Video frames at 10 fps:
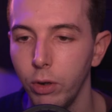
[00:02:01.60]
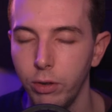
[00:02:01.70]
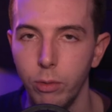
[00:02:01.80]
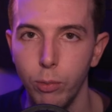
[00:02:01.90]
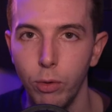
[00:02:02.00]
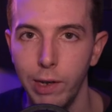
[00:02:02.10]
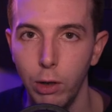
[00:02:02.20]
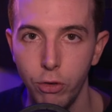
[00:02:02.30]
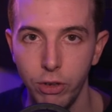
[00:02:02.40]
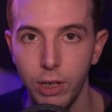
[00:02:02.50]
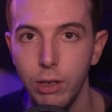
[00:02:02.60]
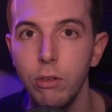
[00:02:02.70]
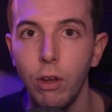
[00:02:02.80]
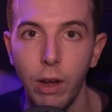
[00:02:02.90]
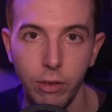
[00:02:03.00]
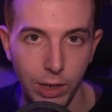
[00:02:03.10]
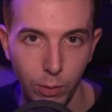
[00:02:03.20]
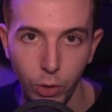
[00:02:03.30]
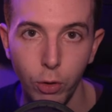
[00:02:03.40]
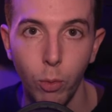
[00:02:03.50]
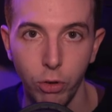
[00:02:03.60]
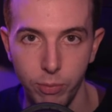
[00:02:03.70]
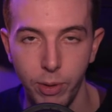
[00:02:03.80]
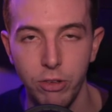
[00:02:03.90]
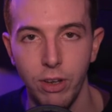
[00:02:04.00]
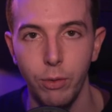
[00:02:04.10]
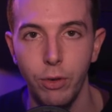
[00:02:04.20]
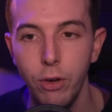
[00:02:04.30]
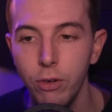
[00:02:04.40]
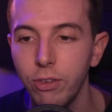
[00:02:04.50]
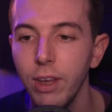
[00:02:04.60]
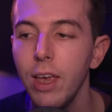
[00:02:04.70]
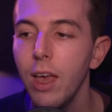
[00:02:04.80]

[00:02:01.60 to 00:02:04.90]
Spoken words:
because I was more of a Logic user, as anyone who watches my channel knows.